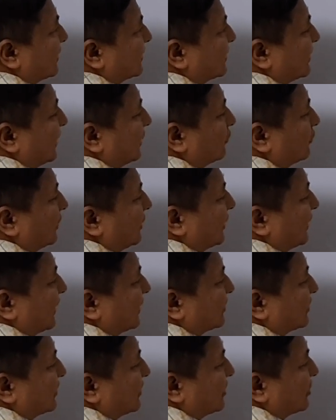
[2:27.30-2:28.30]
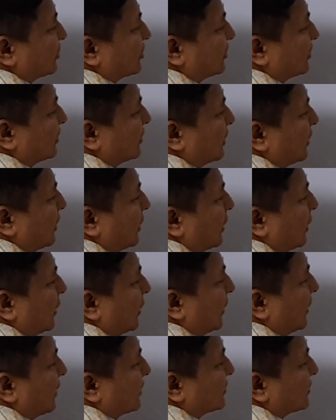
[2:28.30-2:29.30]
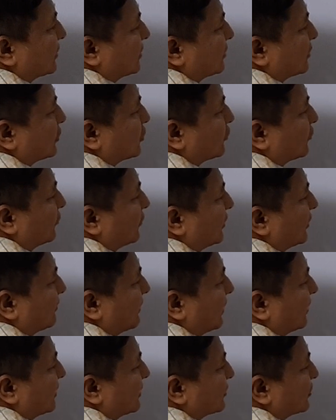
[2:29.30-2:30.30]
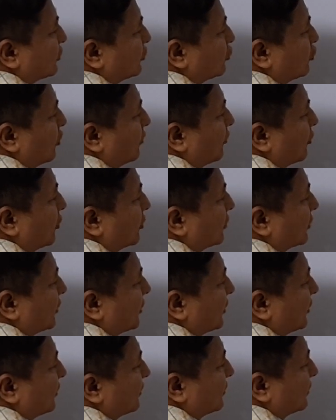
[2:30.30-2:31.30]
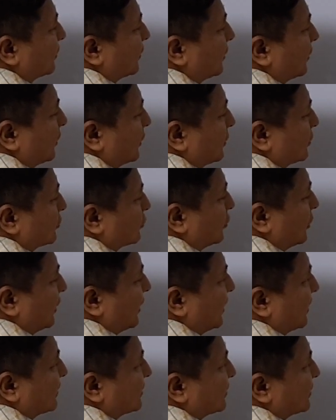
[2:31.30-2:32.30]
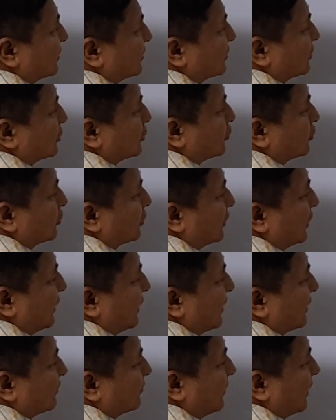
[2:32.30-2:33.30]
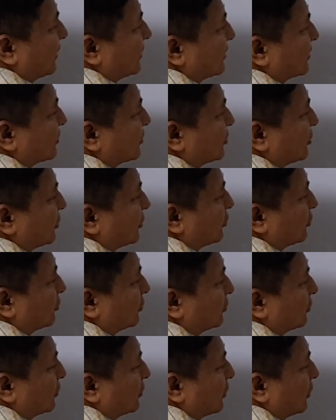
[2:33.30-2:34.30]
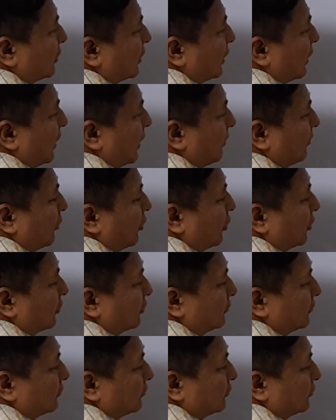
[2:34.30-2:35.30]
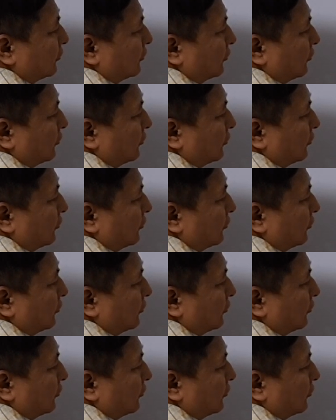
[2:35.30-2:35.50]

us calculate acceleration. A is equals to V minus U upon T. So A is equals to 8 minus 0 upon